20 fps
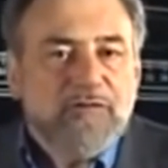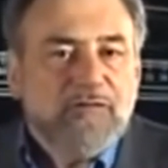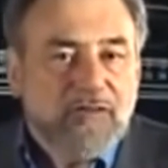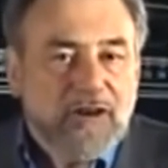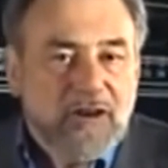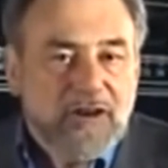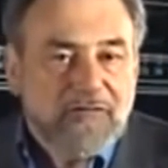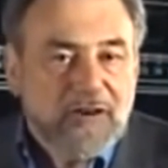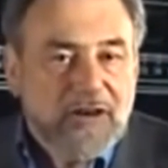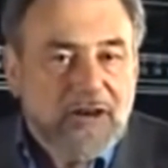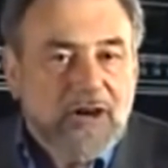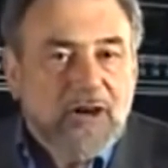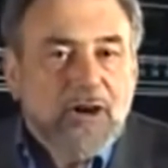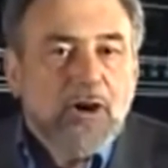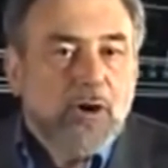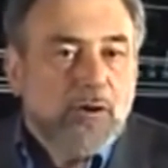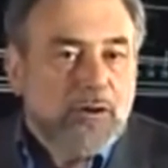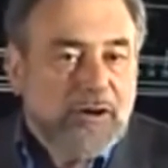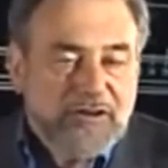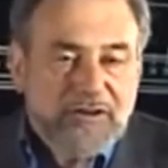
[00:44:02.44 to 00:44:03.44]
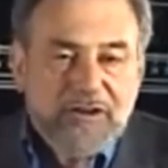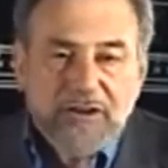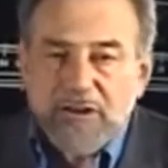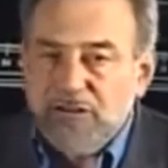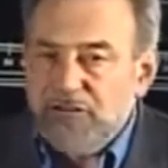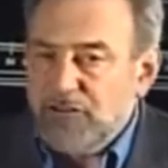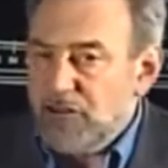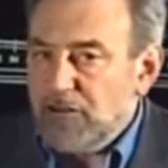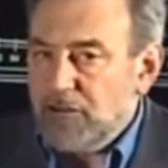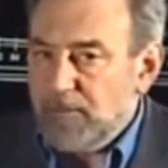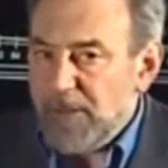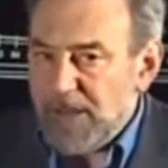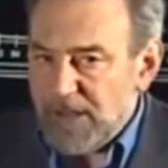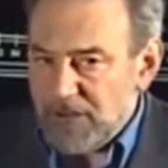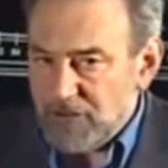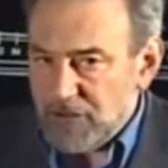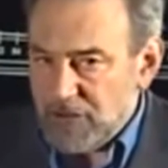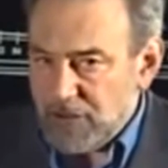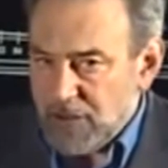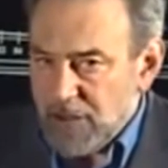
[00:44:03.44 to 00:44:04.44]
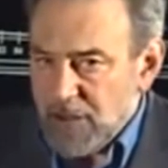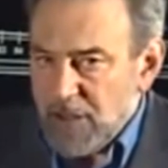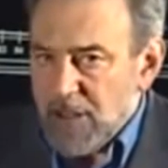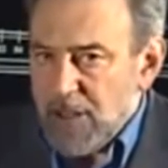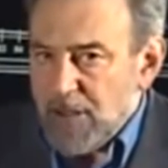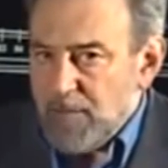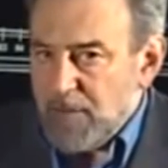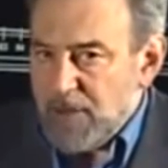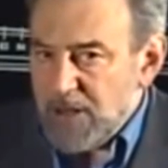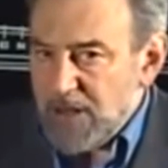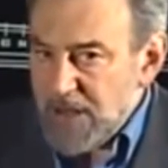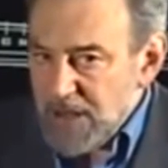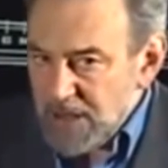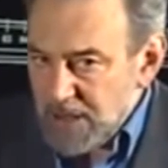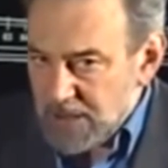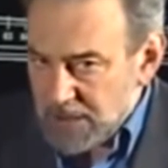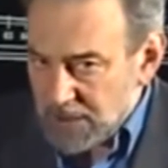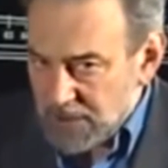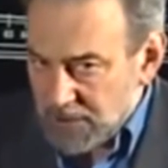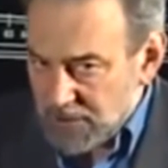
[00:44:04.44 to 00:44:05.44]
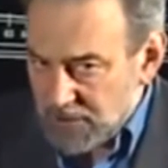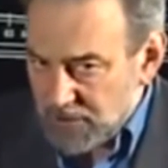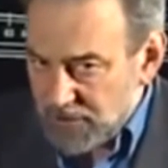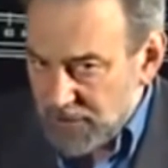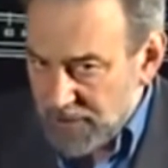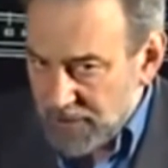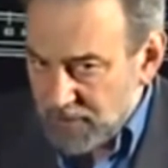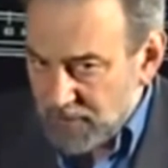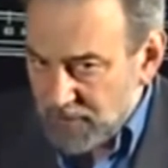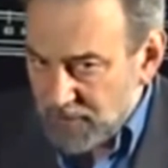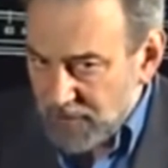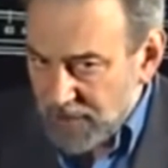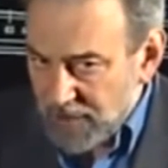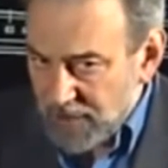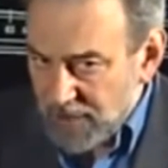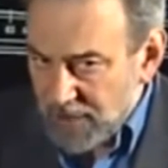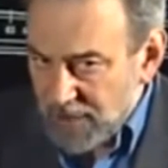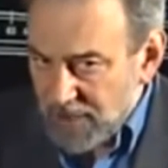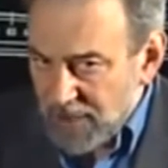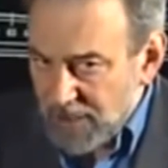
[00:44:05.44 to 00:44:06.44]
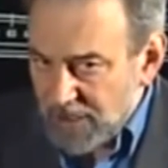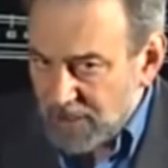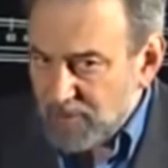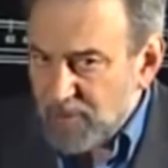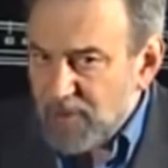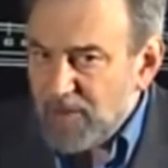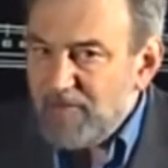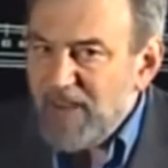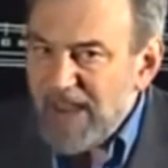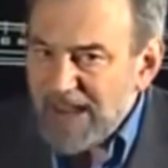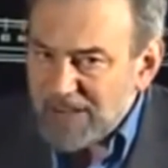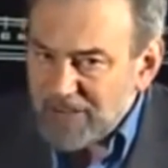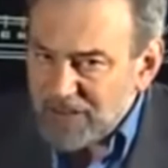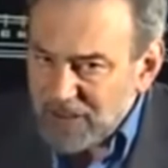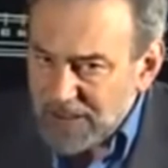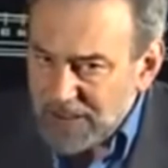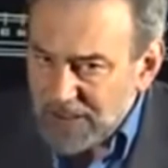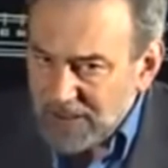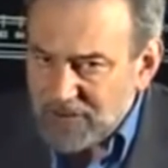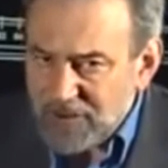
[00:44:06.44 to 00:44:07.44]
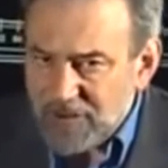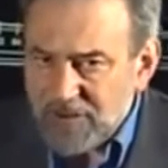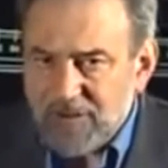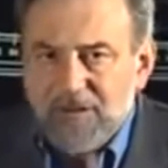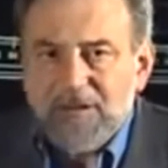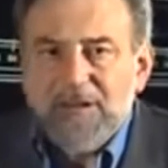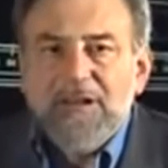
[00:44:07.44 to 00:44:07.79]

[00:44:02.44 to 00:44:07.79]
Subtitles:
fervour or ideological passion, but England, it seems, has been vaccinated.